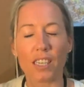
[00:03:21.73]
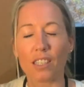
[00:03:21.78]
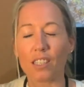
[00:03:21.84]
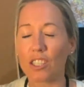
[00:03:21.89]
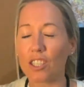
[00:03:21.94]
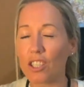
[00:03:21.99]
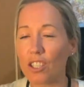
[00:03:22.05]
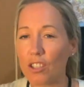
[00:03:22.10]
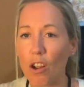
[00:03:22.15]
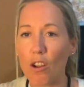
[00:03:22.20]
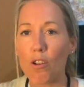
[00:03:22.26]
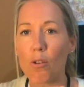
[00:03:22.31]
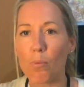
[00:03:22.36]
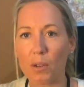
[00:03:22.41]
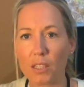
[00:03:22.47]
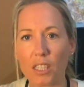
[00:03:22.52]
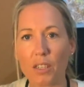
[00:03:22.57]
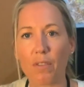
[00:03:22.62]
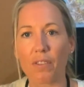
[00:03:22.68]
And there's so
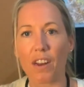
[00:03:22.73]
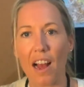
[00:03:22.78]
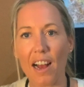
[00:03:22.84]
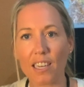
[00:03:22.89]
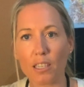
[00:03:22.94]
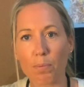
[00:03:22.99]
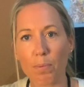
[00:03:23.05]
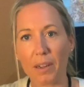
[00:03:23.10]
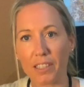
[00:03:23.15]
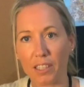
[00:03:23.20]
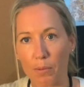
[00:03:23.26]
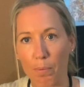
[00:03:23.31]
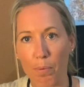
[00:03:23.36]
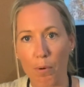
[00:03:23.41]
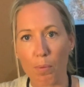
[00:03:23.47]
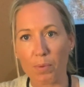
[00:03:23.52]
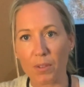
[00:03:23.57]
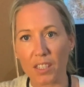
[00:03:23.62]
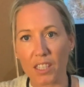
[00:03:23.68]
many different aspects of
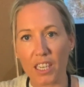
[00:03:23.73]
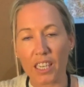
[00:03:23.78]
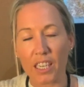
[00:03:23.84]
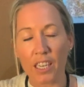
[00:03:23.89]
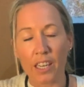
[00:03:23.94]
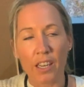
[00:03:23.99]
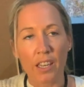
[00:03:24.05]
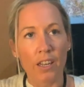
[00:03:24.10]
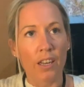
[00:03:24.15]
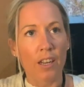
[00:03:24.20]
property